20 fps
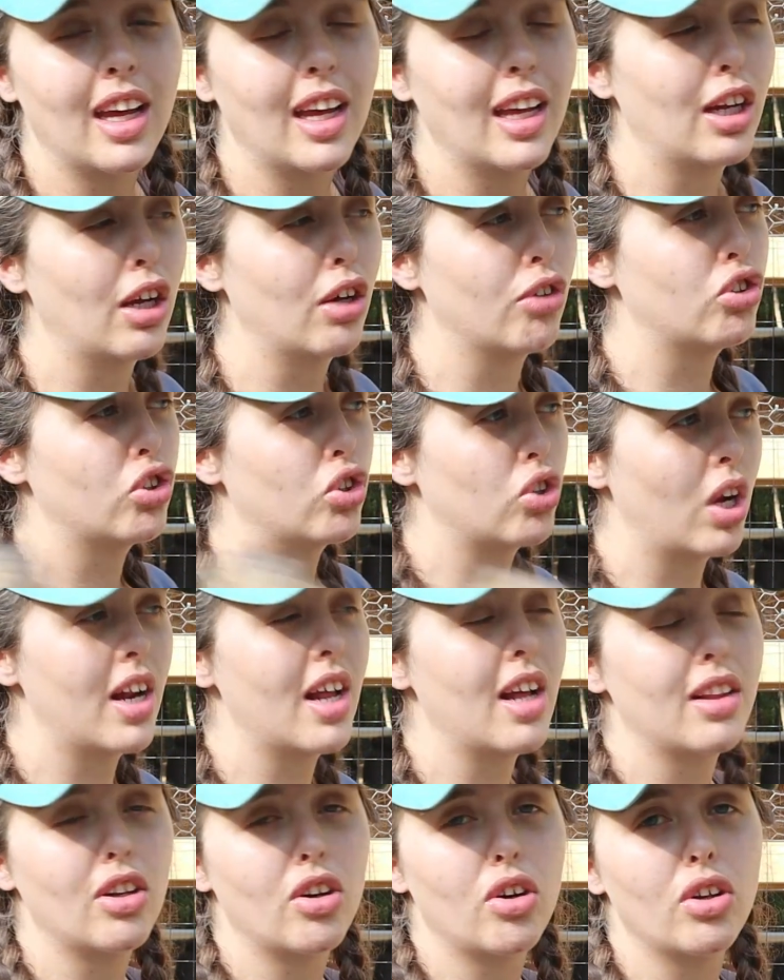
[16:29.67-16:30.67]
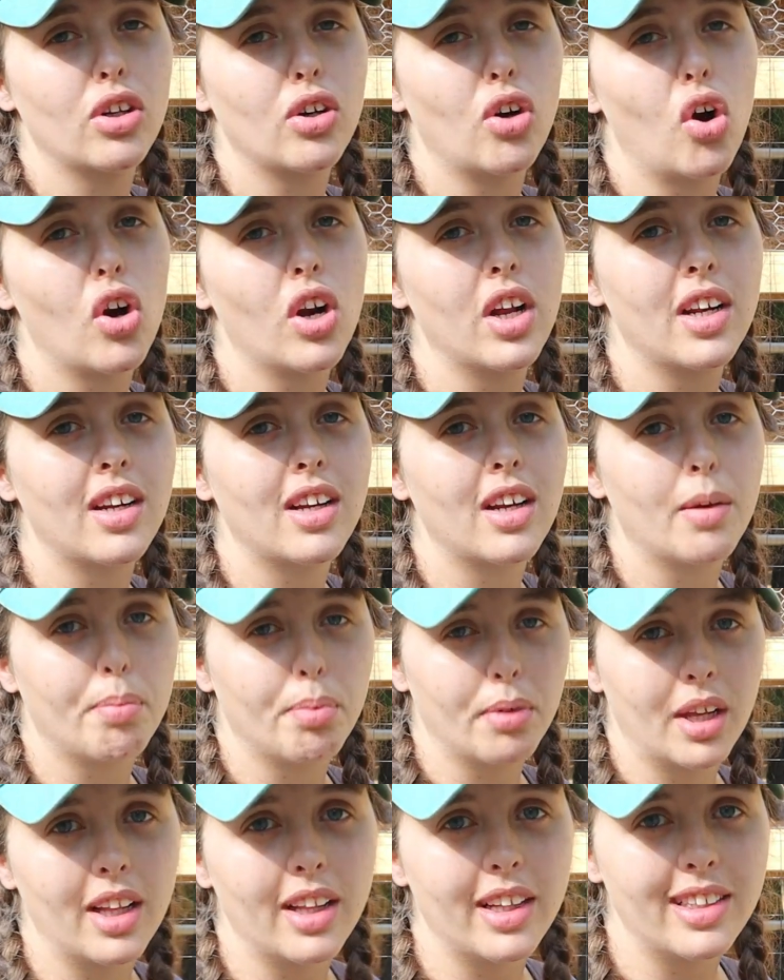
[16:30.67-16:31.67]
It can go straight out there on the garden,
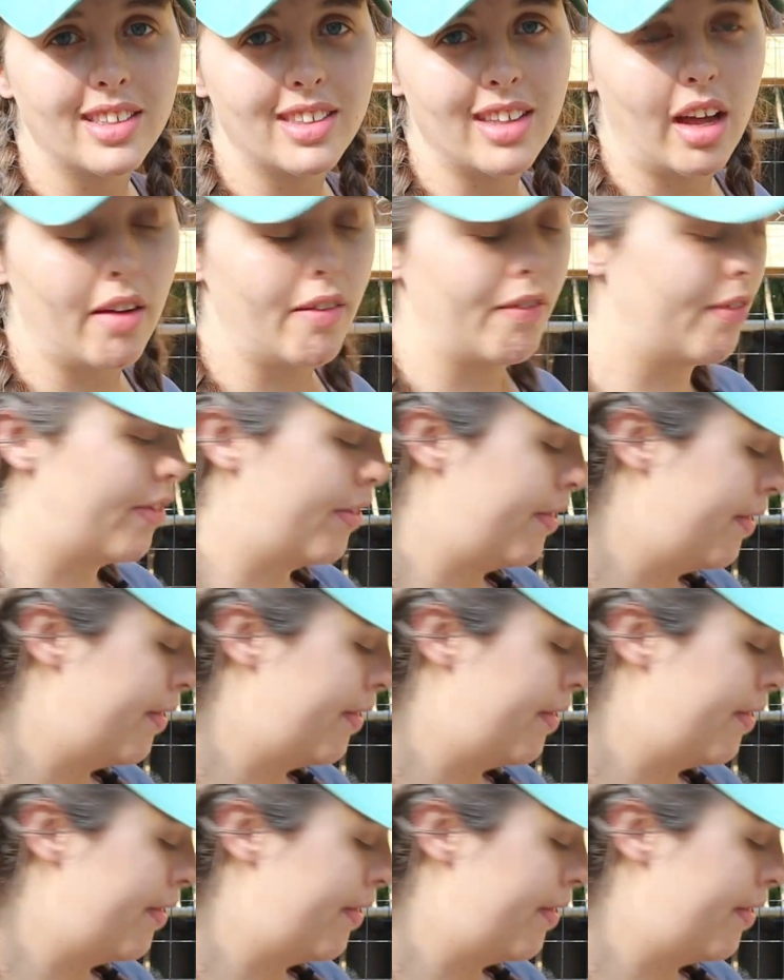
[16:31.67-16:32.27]
completely safe.